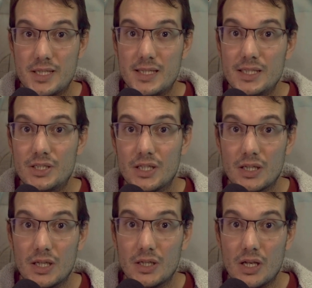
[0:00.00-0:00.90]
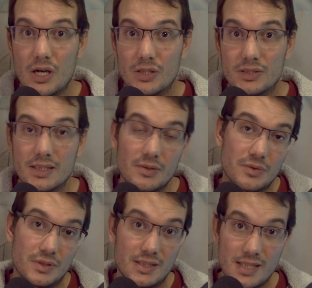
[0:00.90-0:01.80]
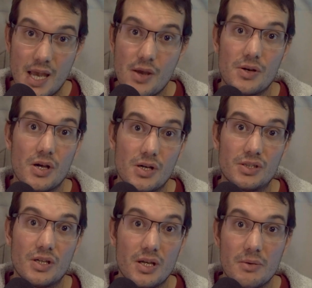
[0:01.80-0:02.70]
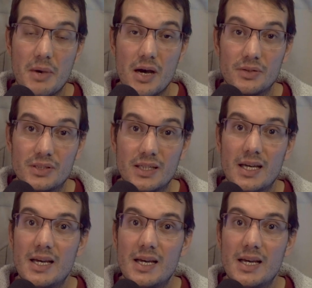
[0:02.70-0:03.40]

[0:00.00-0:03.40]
teach a lot or say a lot about